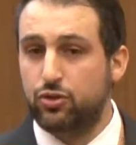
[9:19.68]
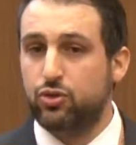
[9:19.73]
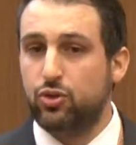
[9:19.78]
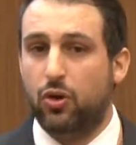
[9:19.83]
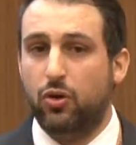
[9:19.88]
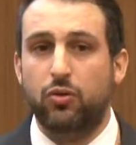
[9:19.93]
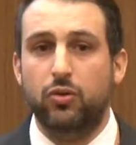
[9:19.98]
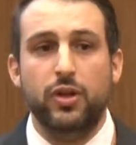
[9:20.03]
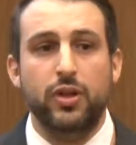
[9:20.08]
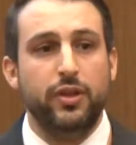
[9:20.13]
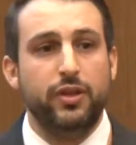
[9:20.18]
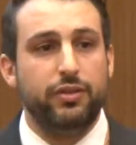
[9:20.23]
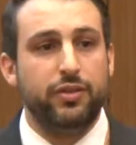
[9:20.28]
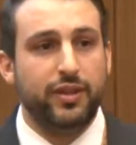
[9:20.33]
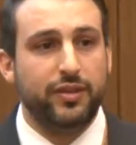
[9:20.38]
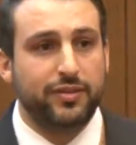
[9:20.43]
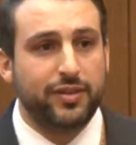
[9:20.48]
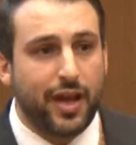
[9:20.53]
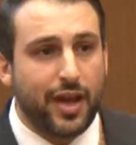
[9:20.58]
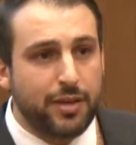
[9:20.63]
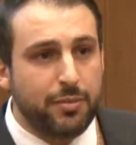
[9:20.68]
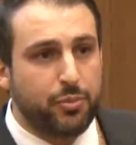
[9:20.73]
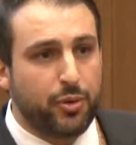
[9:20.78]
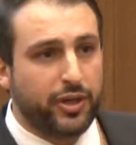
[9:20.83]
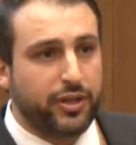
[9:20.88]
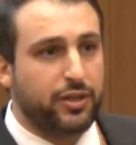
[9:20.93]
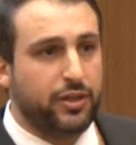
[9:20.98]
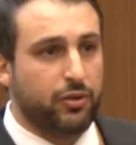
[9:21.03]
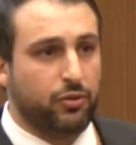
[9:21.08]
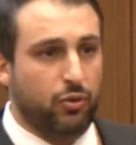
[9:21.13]
So the
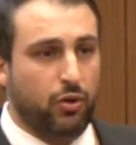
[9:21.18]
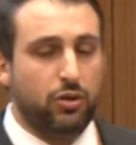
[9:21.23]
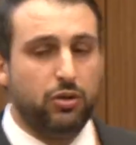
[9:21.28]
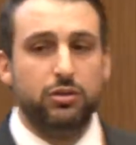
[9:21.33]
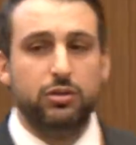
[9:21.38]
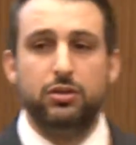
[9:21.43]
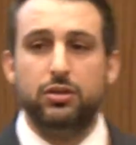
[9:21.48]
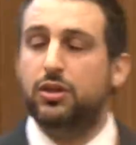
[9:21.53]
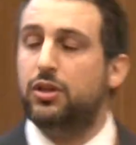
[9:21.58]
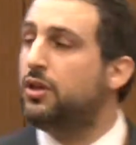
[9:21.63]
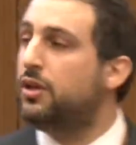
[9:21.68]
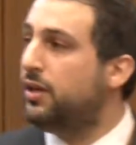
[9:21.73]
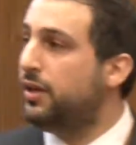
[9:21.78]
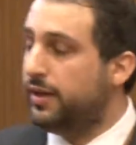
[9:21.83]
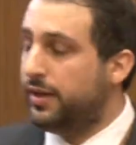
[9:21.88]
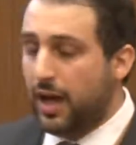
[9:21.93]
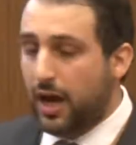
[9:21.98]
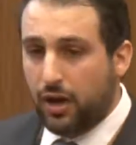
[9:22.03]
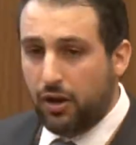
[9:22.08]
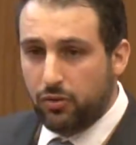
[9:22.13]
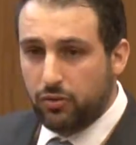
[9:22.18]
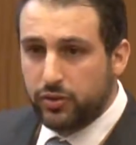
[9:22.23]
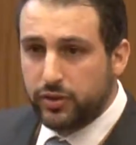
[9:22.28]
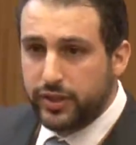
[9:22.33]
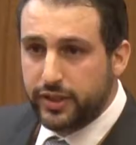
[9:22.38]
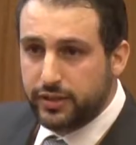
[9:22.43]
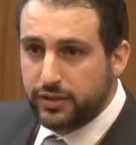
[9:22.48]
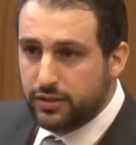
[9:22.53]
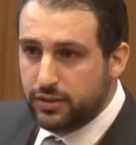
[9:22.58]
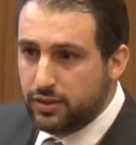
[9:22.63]
tiebreaker rule
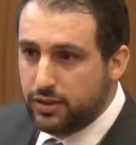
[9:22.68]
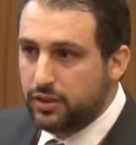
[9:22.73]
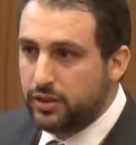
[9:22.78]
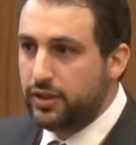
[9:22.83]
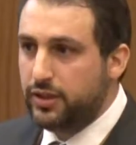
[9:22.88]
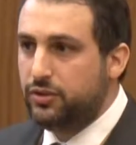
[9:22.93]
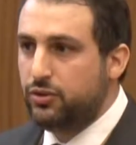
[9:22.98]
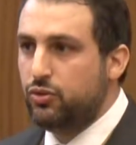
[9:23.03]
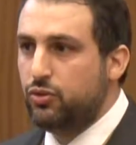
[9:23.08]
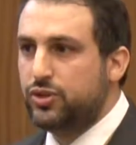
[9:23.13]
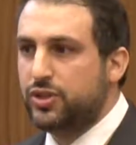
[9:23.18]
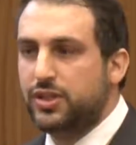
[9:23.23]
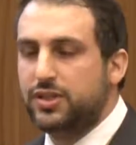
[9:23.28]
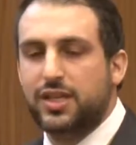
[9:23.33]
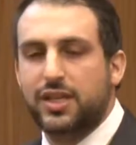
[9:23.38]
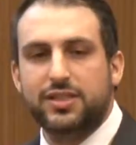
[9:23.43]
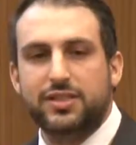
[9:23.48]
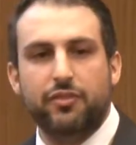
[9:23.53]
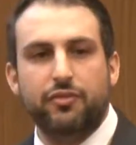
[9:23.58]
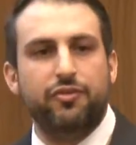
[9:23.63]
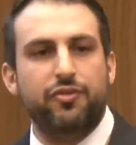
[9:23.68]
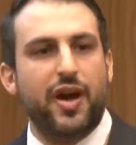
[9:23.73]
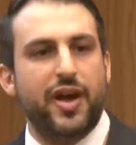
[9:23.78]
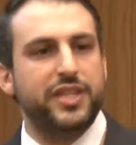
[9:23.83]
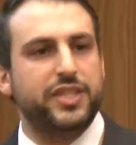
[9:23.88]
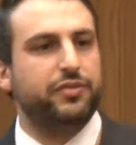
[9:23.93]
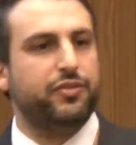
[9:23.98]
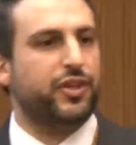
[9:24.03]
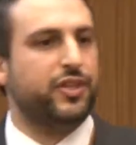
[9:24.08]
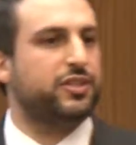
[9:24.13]
now, it uses as a
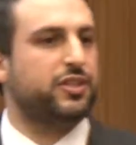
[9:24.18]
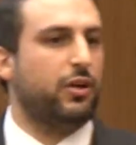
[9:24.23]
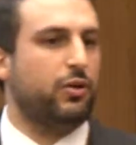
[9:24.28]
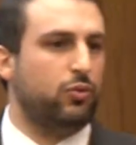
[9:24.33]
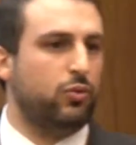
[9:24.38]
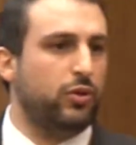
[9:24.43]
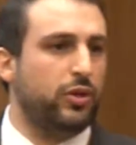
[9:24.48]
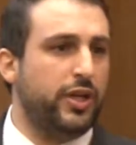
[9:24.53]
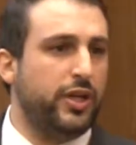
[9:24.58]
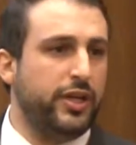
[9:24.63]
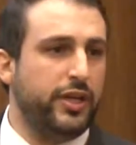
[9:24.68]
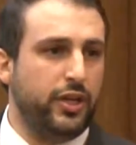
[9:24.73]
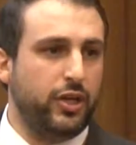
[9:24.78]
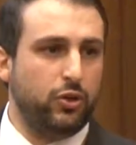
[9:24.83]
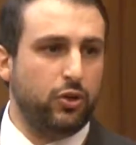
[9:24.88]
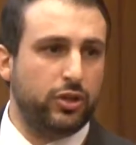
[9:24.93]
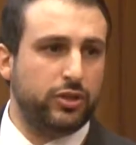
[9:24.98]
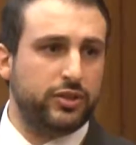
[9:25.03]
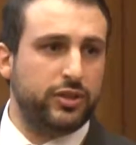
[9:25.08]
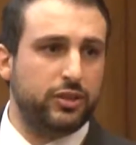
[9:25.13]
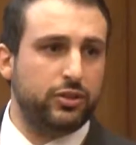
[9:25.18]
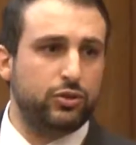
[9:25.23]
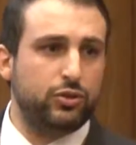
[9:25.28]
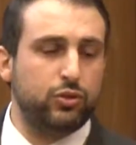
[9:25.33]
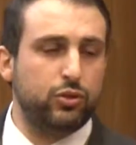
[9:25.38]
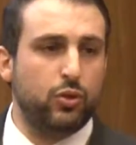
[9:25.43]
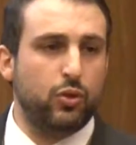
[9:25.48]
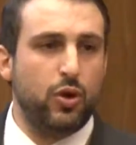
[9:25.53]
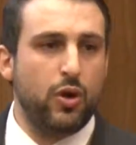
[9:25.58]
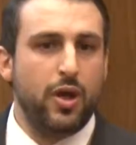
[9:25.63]
vice versa rule in order
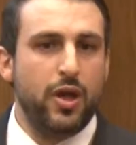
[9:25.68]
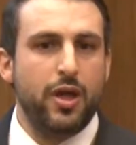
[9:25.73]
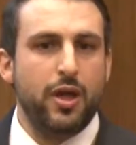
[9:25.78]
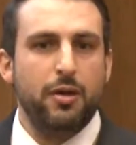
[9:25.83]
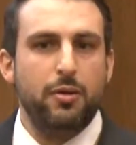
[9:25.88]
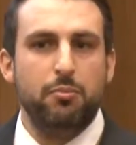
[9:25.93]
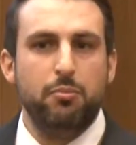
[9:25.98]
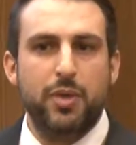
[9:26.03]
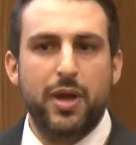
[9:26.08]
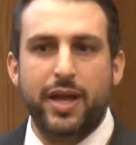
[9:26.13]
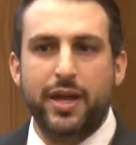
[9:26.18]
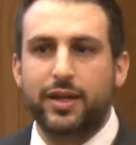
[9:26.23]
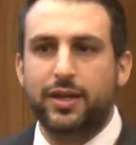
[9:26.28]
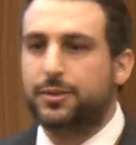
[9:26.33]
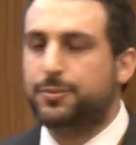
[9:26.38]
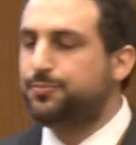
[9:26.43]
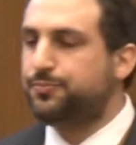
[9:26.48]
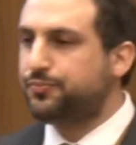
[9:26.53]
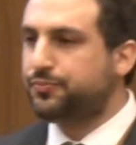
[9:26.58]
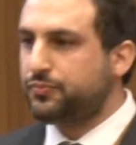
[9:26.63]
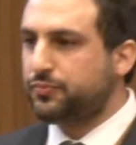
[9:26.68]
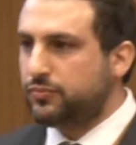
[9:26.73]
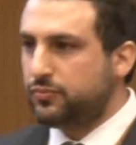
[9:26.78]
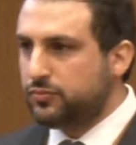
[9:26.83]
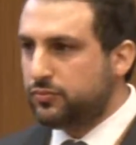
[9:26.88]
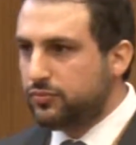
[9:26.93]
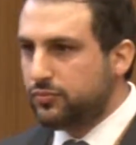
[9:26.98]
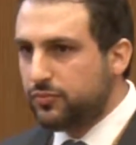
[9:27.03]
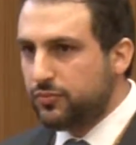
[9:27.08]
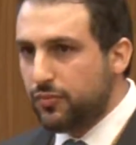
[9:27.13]
to make
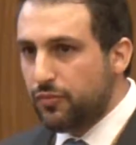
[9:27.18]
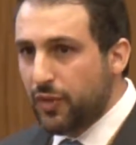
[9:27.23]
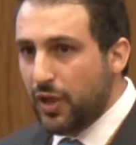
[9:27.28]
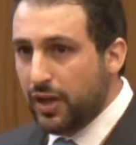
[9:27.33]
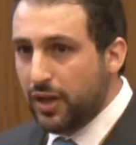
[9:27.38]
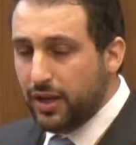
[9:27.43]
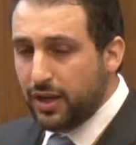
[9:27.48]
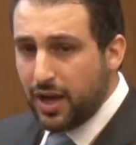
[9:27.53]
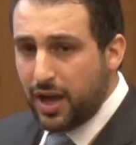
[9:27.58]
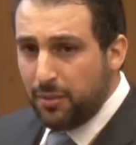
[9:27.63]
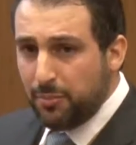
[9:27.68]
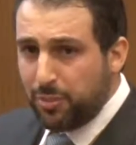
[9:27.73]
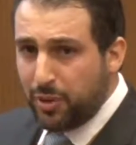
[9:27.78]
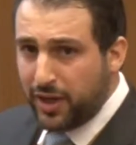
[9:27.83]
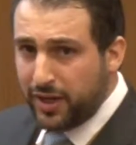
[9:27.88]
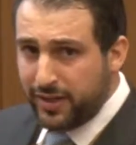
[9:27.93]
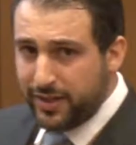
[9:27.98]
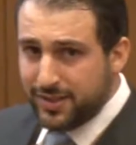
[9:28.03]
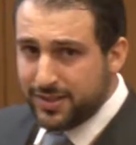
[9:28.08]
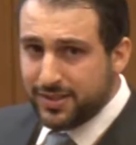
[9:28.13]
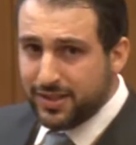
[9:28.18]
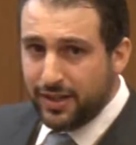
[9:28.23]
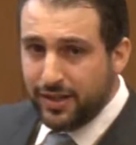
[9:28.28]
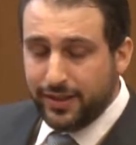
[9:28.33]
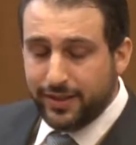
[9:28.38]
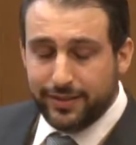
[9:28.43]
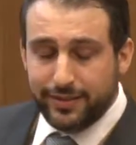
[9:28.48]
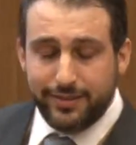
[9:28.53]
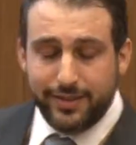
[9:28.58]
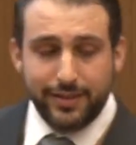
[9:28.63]
companies
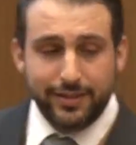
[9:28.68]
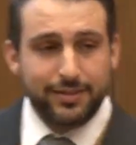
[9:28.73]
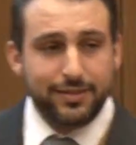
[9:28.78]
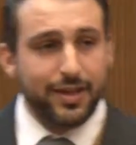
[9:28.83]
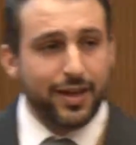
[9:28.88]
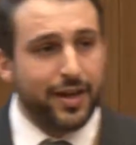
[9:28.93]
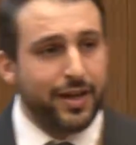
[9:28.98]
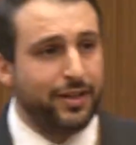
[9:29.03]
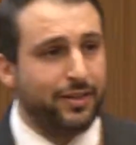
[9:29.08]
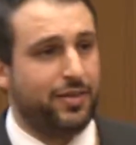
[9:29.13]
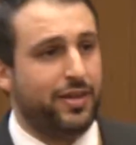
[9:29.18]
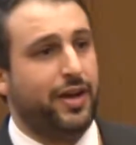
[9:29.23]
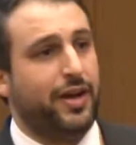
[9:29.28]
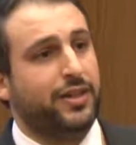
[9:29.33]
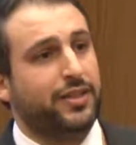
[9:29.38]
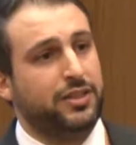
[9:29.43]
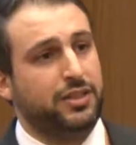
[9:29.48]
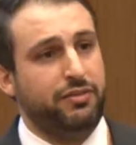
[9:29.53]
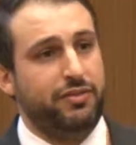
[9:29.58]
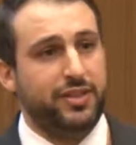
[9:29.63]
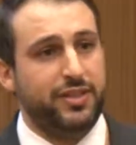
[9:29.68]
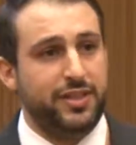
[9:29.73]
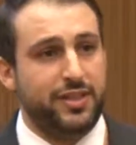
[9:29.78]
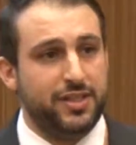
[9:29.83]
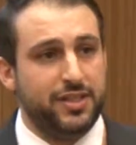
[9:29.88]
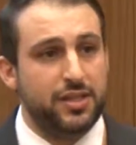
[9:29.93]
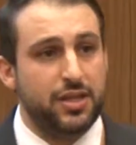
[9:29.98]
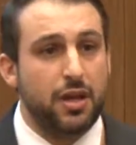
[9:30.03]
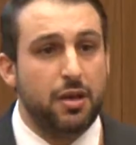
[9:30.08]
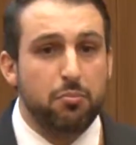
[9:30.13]
deterring their
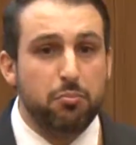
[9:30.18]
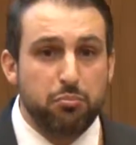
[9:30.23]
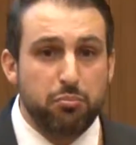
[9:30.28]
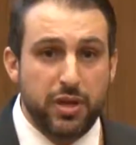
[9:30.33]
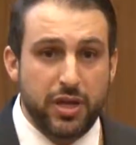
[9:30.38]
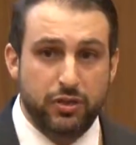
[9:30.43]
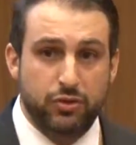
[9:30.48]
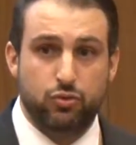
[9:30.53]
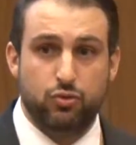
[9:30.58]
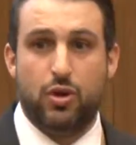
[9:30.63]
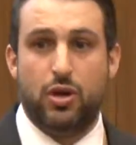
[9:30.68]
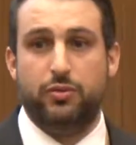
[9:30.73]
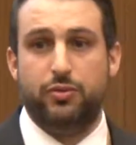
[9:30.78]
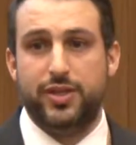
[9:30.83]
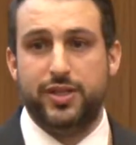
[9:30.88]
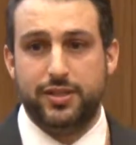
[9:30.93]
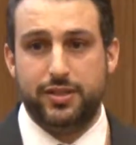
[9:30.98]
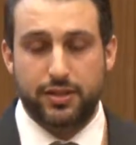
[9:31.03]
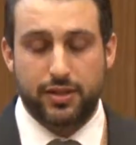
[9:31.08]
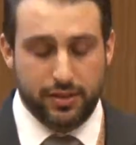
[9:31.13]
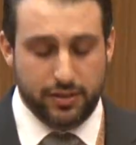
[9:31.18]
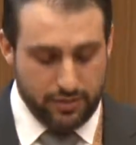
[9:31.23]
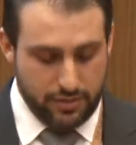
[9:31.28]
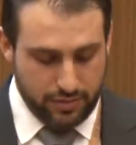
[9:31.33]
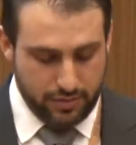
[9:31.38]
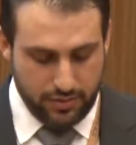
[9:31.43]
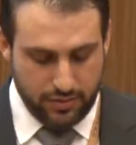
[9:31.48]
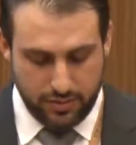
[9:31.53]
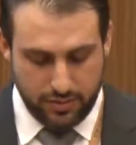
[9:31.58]
activities being dual resident.